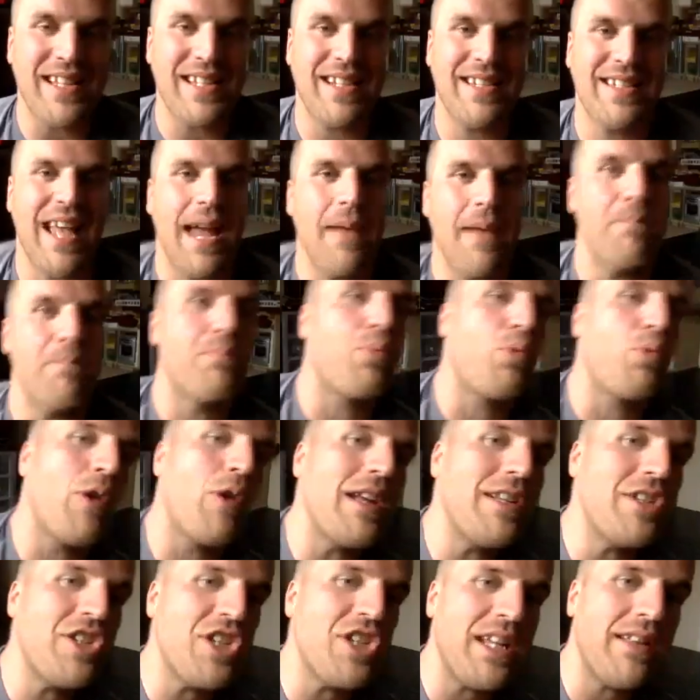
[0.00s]
because I'm
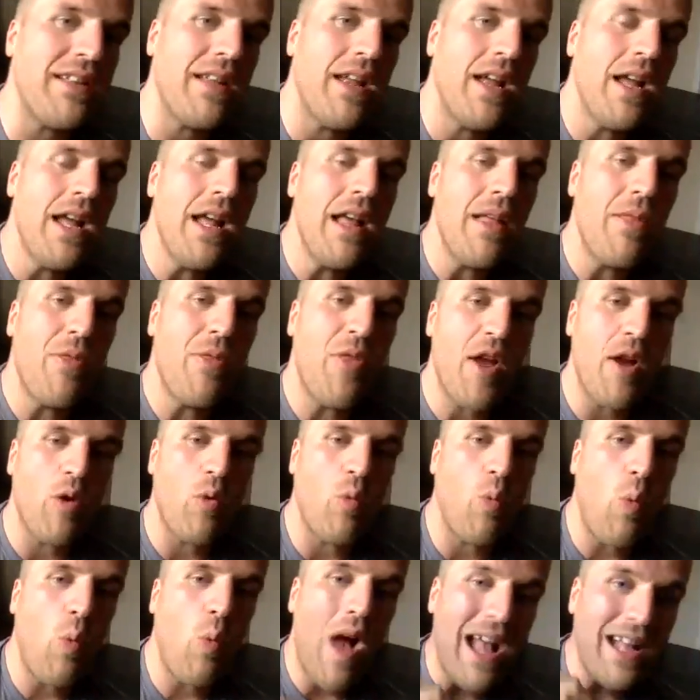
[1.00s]
bridging
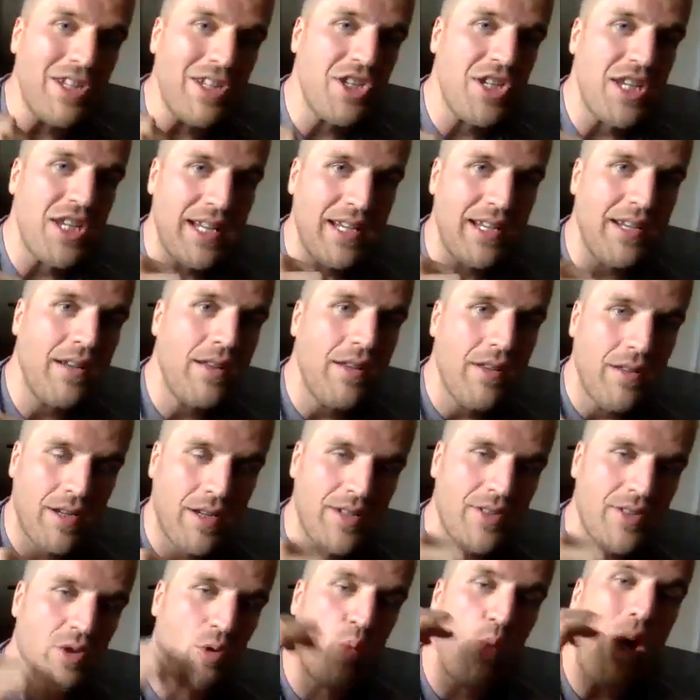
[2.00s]
their wedging,
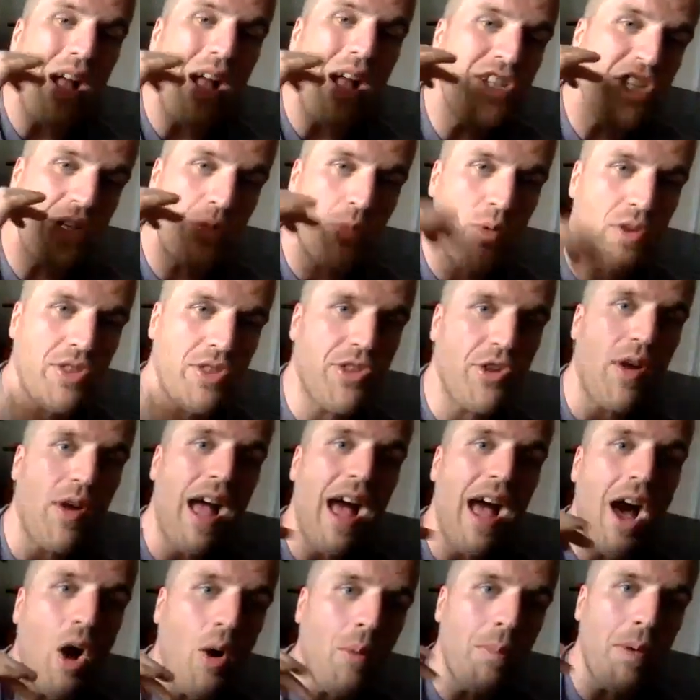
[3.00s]
because they're wedging with their
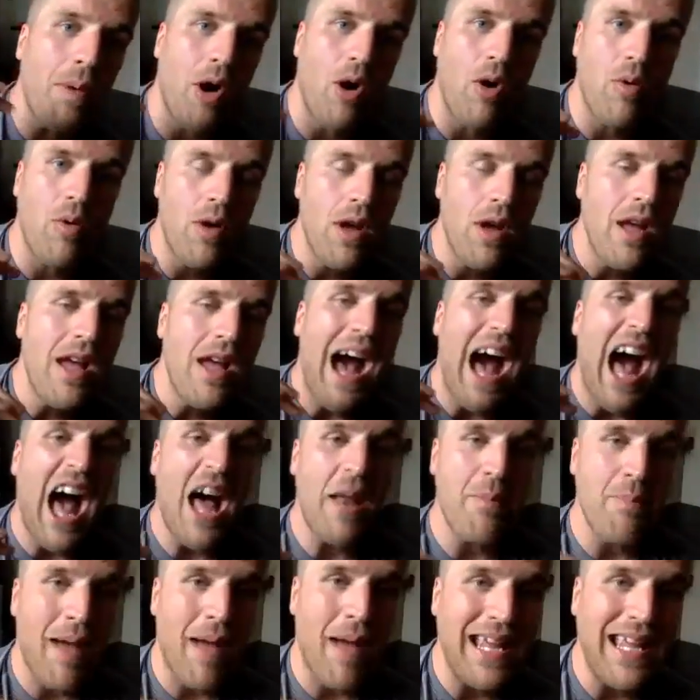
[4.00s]
elbow.
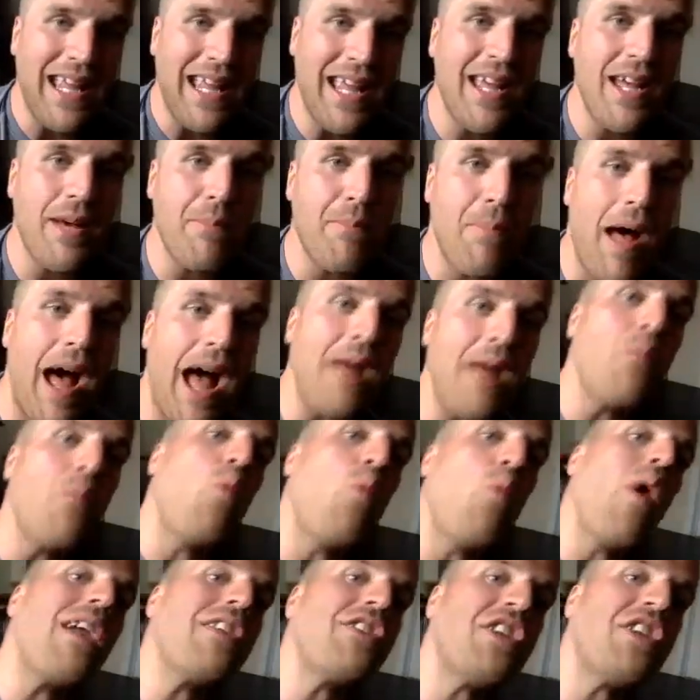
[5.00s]
on my hip, I'm
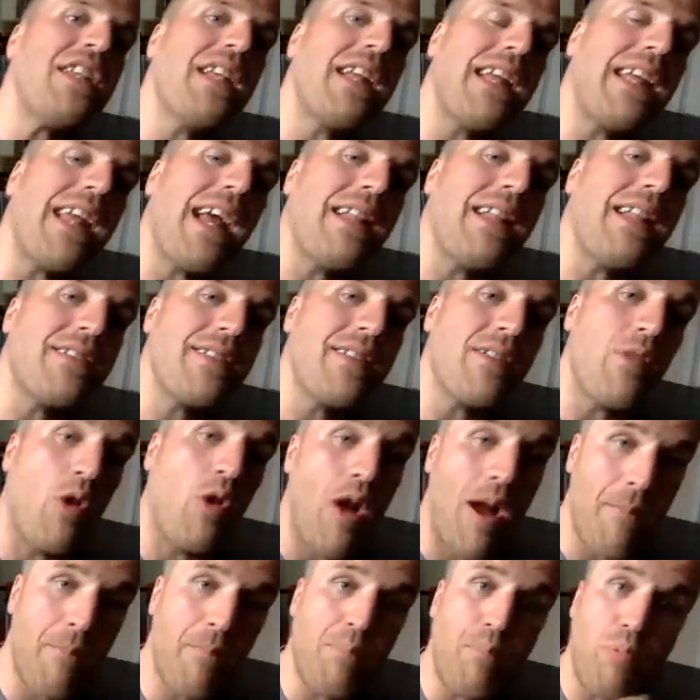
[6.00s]
wedging against, or
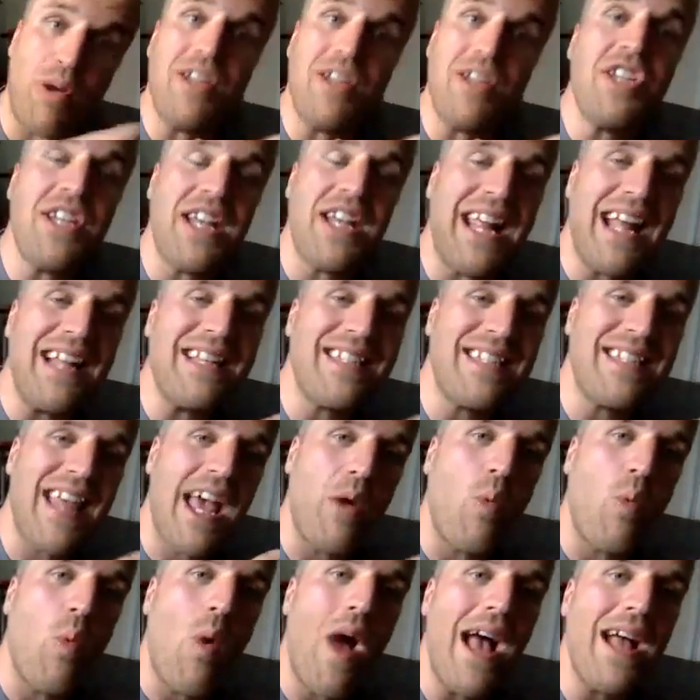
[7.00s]
I'm bridging against
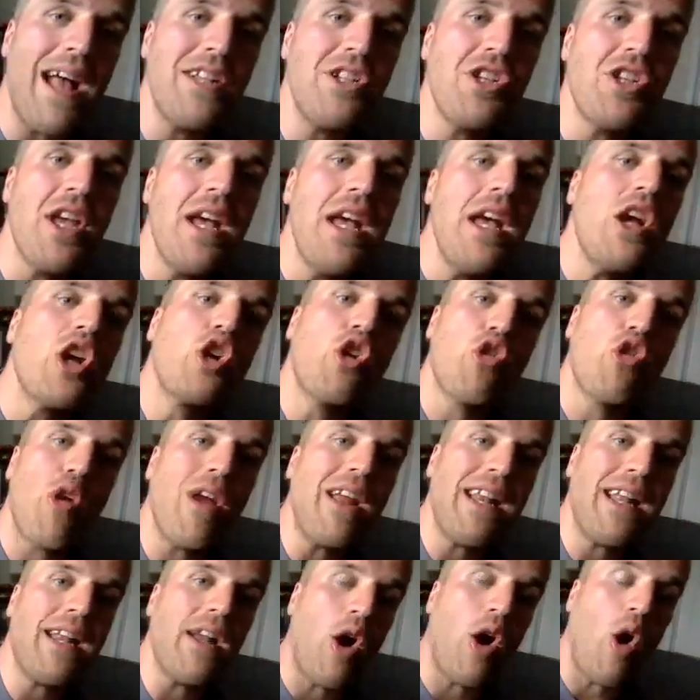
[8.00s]
that wedge,
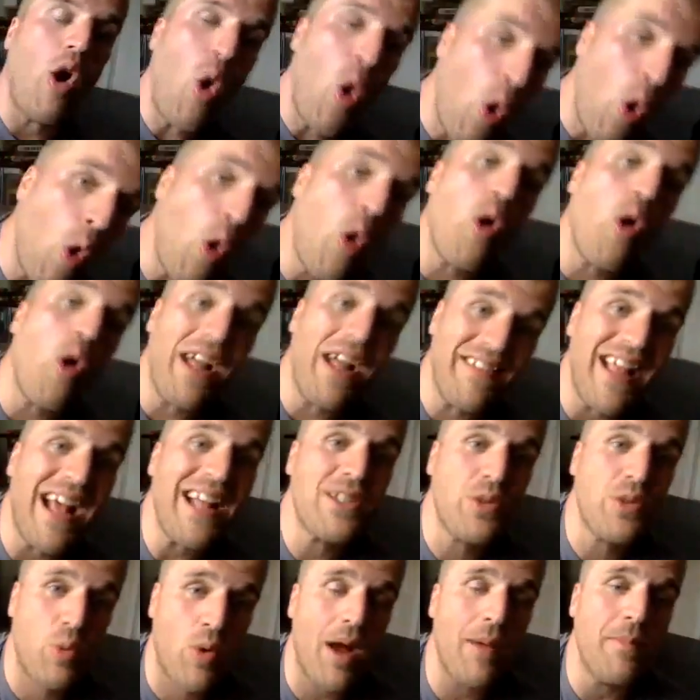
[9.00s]
creating a hole, and
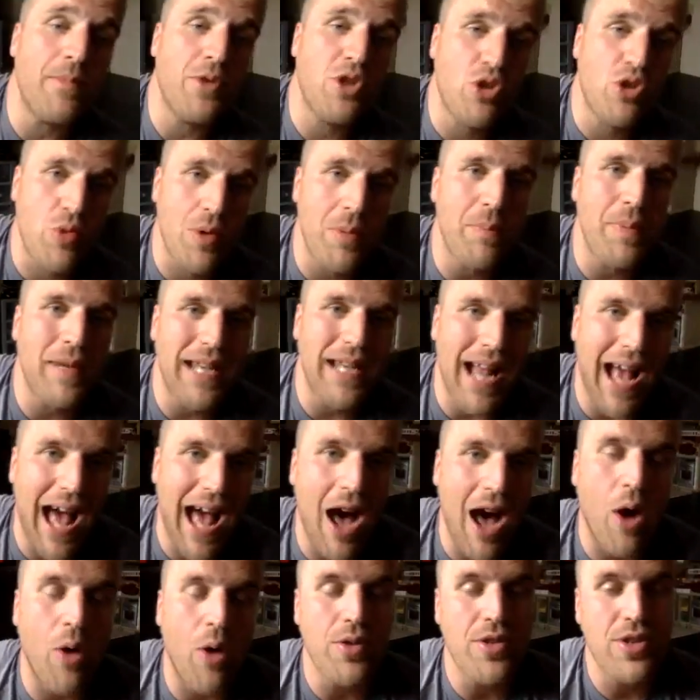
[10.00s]
that's where I'm shrimping
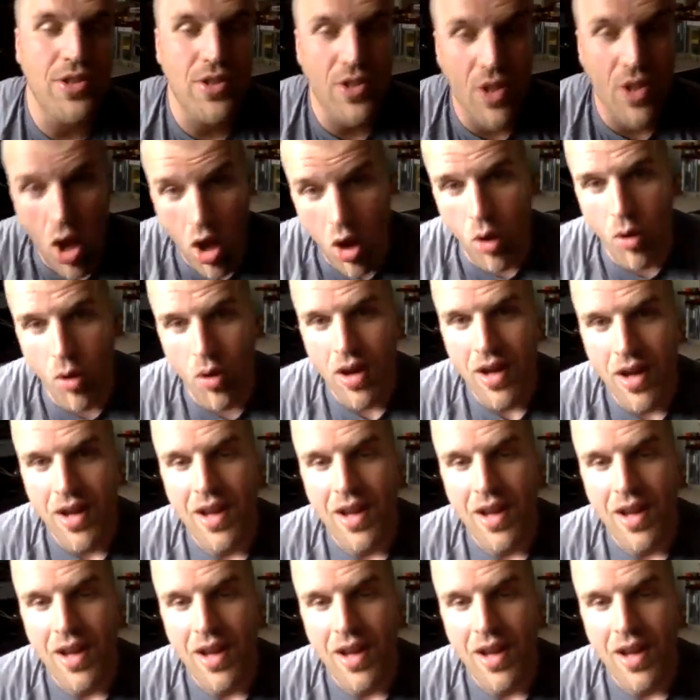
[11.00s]
out. So